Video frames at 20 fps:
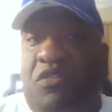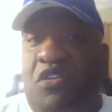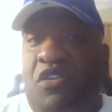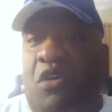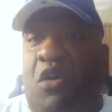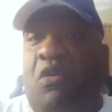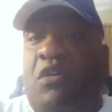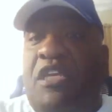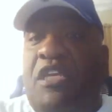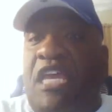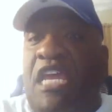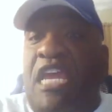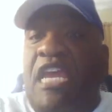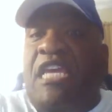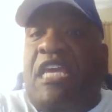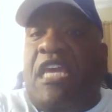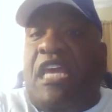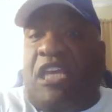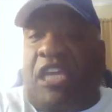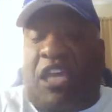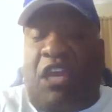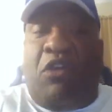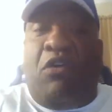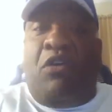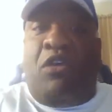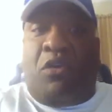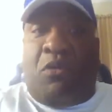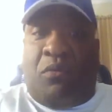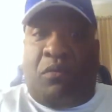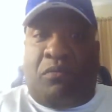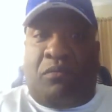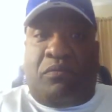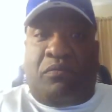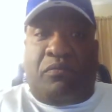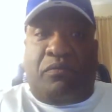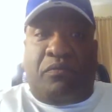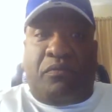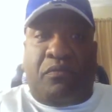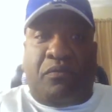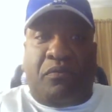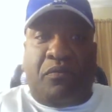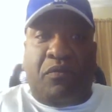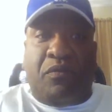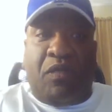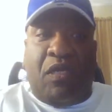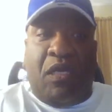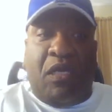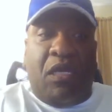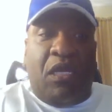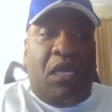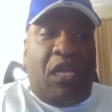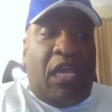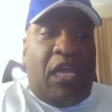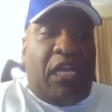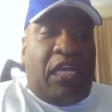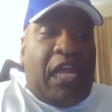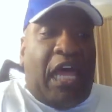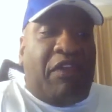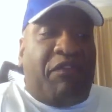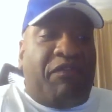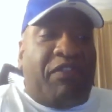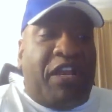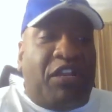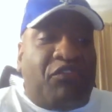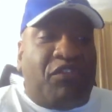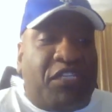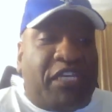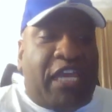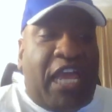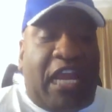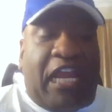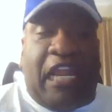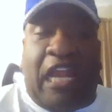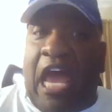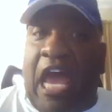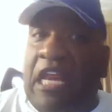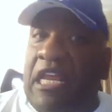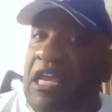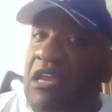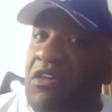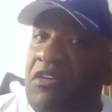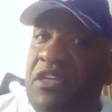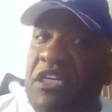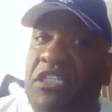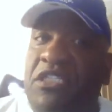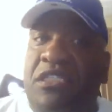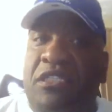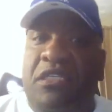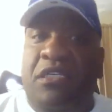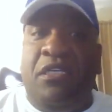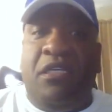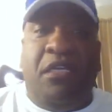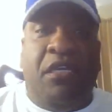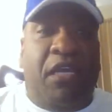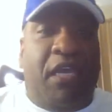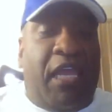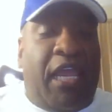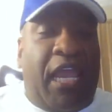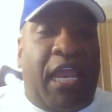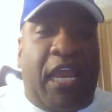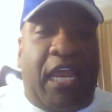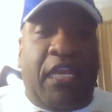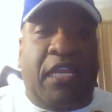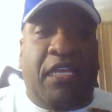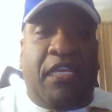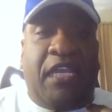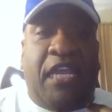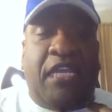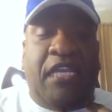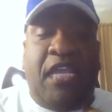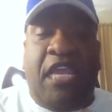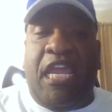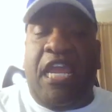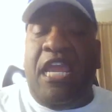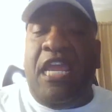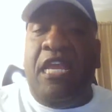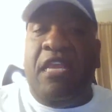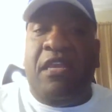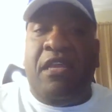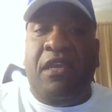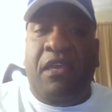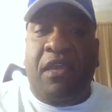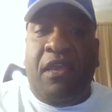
the heat can kill you. And a lot of veterans got a lot of illness, and they need